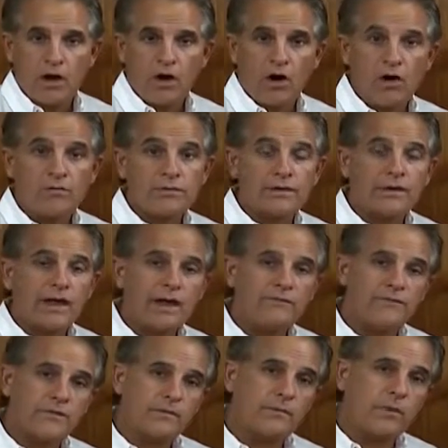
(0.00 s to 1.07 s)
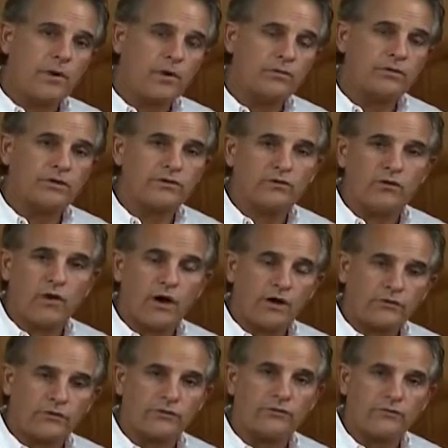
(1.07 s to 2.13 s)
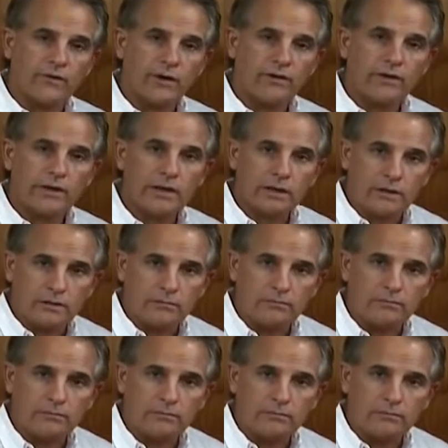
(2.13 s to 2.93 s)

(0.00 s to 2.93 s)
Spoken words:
Over the life of the boat, this cost is very little,